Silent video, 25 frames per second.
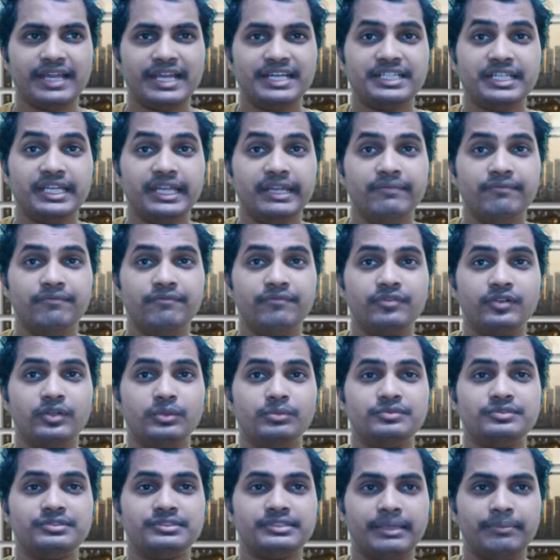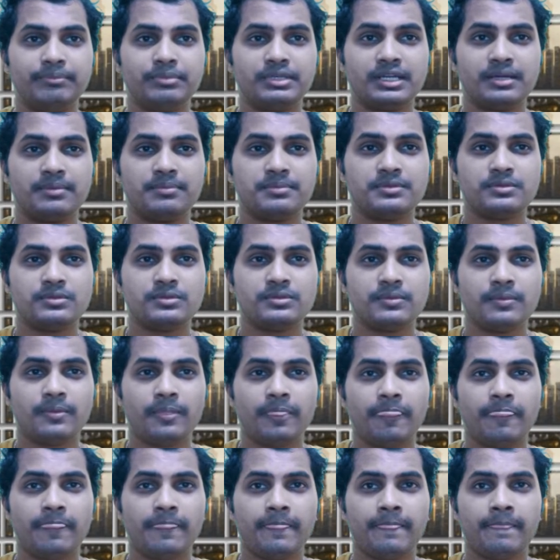they can often
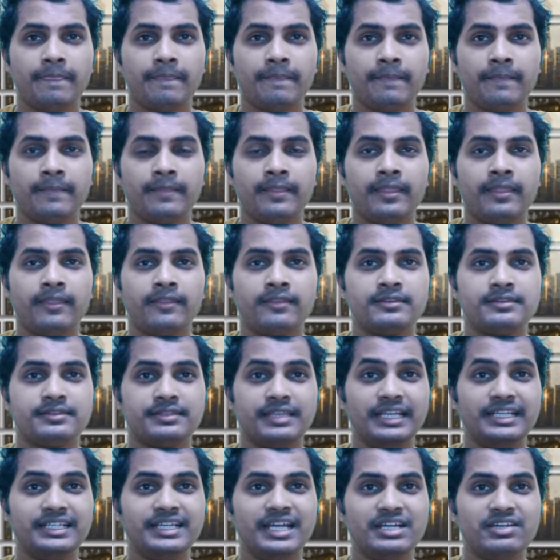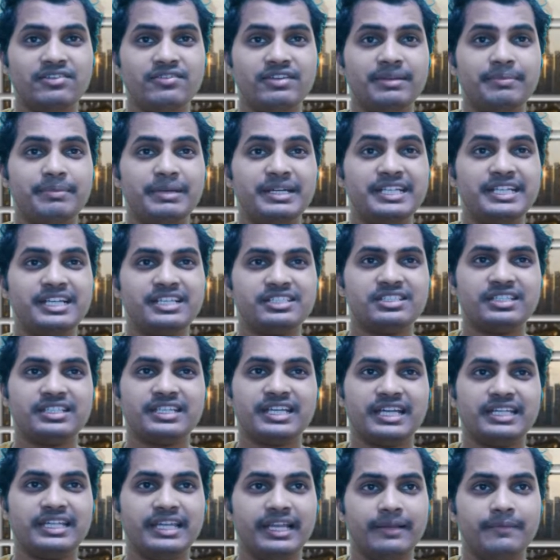significantly improve symptoms.
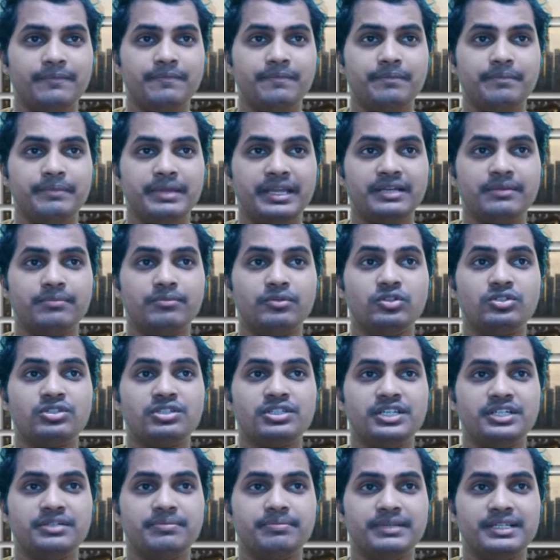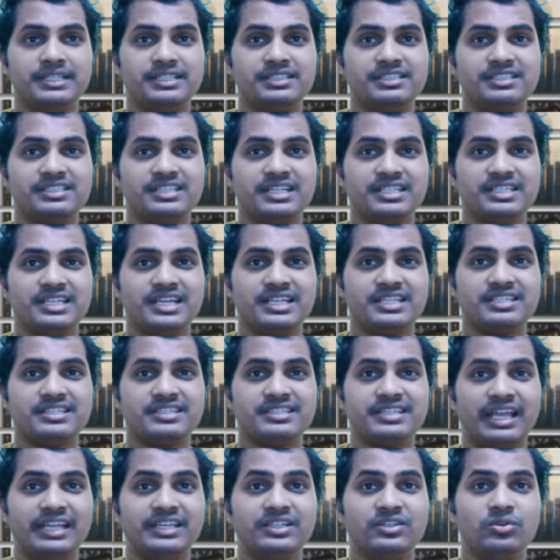Psychiatric medication can help
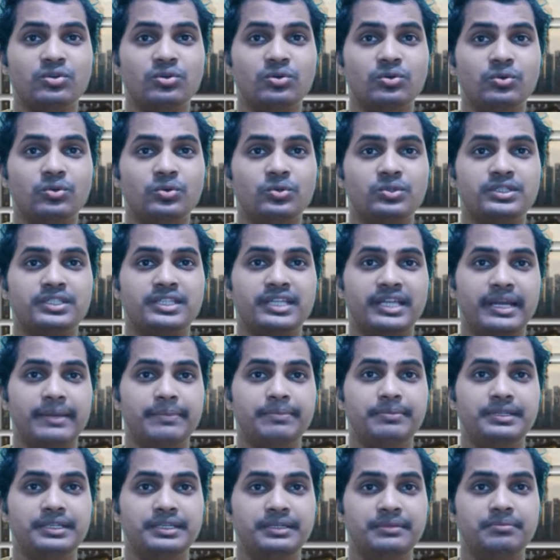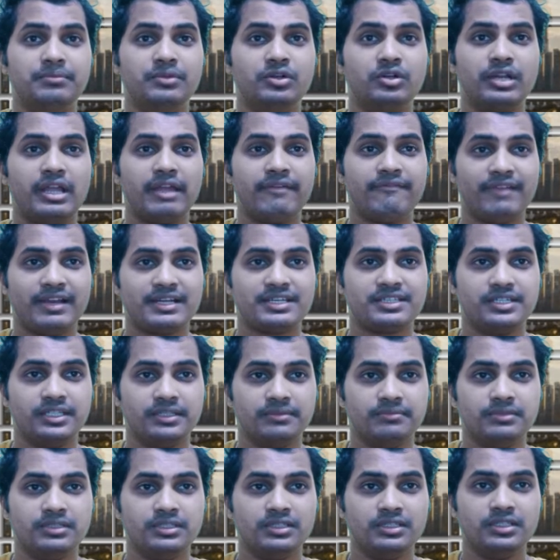make more treatments such as
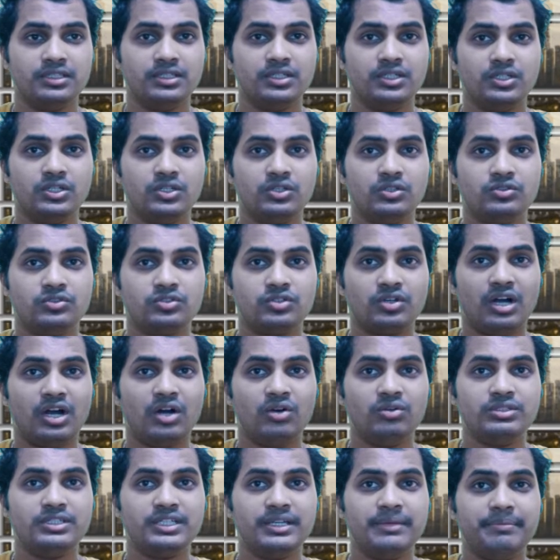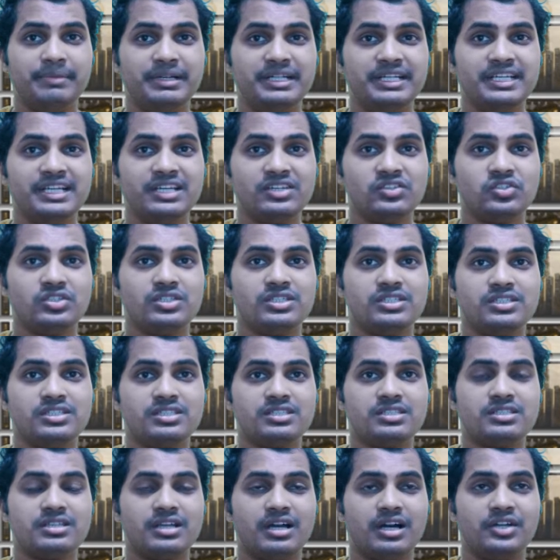psychotherapy more effective.
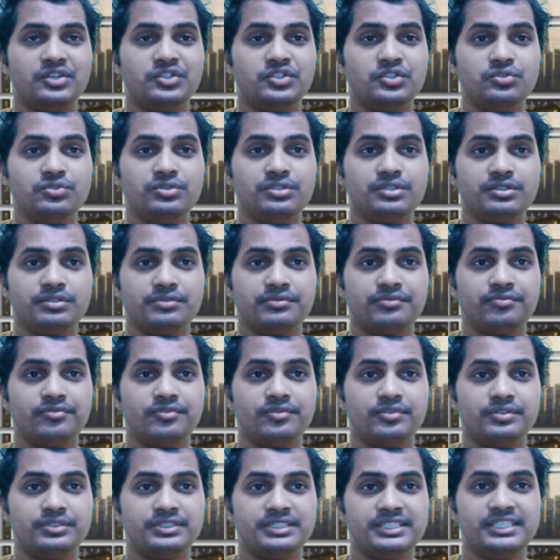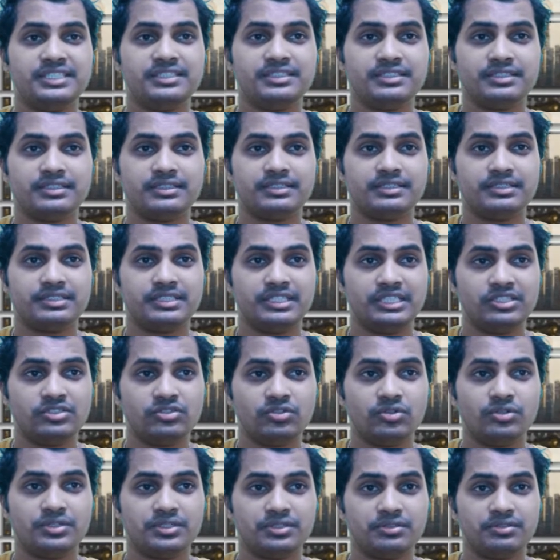So how their medications are
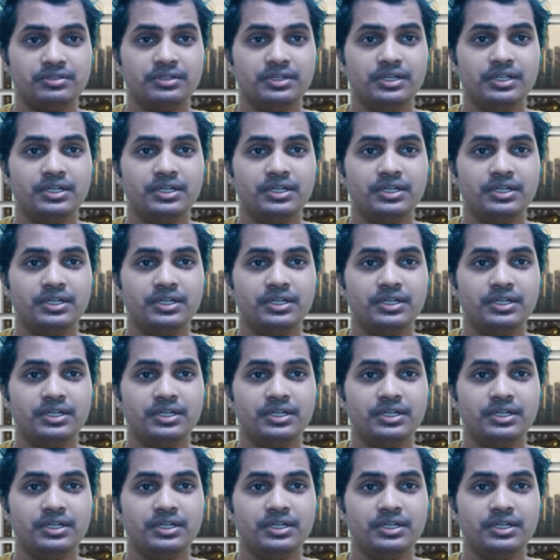used